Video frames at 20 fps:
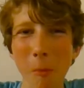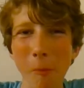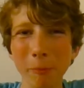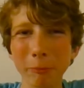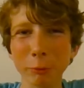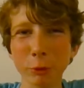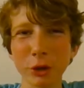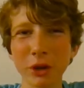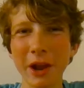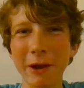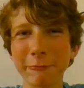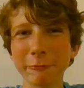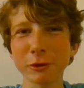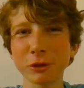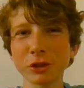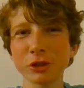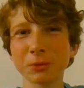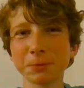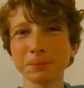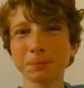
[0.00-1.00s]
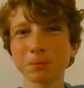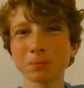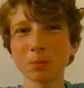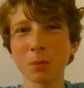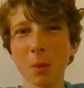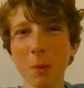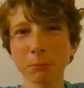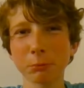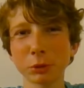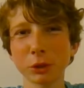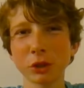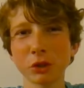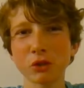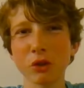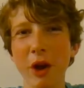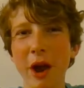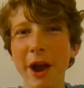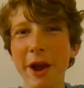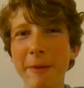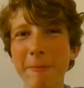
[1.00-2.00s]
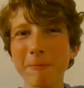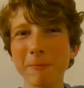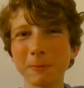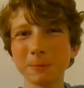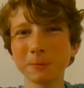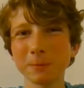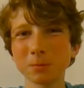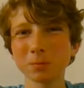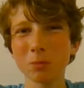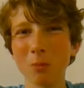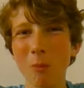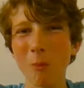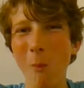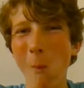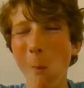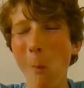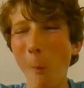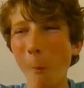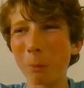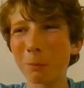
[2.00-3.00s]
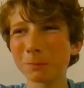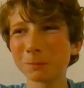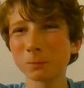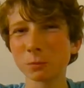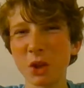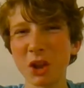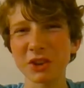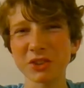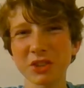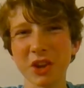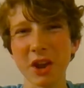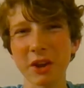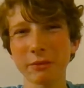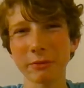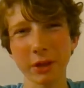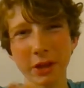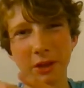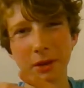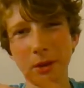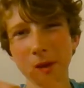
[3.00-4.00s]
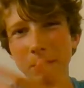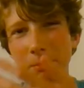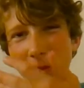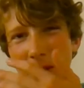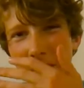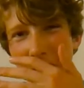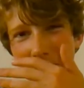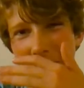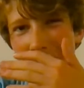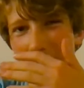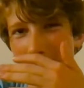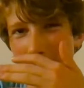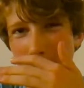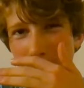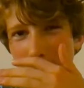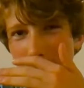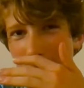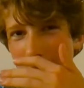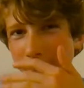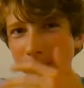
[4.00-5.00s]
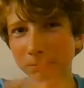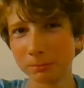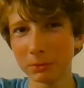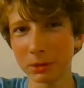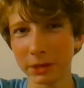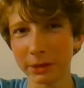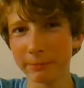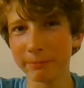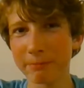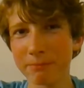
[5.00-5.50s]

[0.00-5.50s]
Pretty average, pretty dry. Tastes kind of like a bit like cardboard, but